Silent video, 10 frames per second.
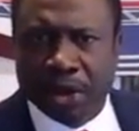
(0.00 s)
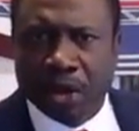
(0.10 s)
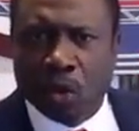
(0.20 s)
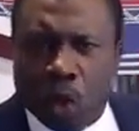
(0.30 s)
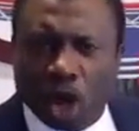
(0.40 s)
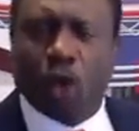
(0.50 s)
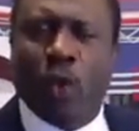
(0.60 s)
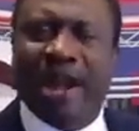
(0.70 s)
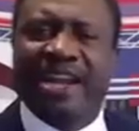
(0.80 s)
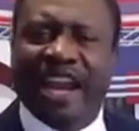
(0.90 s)
what
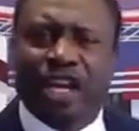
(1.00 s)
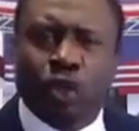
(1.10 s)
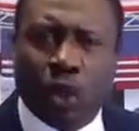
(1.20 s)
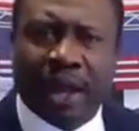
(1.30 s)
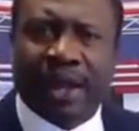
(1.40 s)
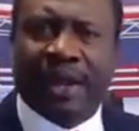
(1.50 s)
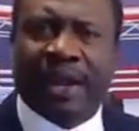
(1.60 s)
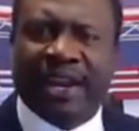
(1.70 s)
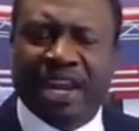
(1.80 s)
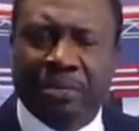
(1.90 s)
were they doing
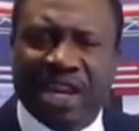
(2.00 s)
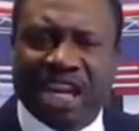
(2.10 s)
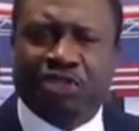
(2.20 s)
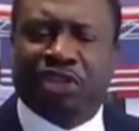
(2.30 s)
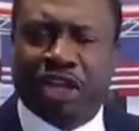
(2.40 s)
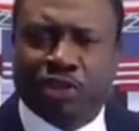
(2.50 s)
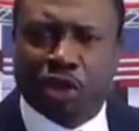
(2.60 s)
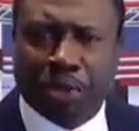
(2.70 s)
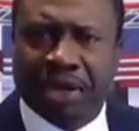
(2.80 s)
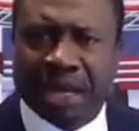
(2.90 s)
in the military
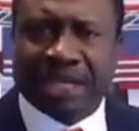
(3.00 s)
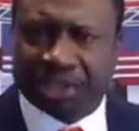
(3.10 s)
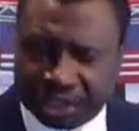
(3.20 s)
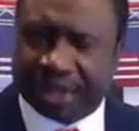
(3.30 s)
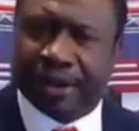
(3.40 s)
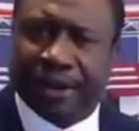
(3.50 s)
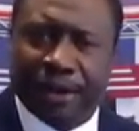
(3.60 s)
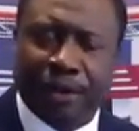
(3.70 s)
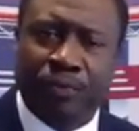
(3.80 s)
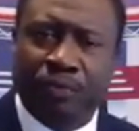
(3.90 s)
tribunal, sir?
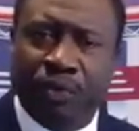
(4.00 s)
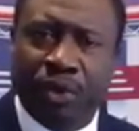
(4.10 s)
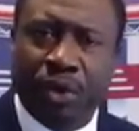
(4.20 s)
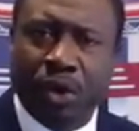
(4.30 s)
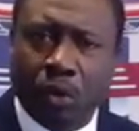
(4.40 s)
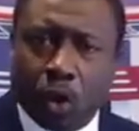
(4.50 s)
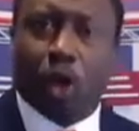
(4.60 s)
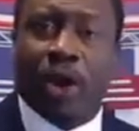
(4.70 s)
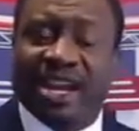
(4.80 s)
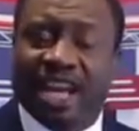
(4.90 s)
What
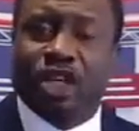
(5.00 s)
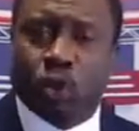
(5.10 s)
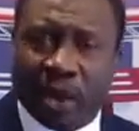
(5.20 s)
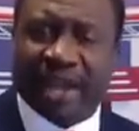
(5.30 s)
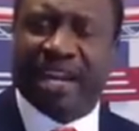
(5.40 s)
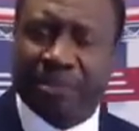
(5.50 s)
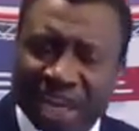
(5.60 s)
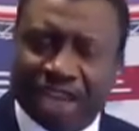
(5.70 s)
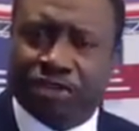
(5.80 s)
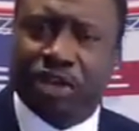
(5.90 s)
were they doing in the military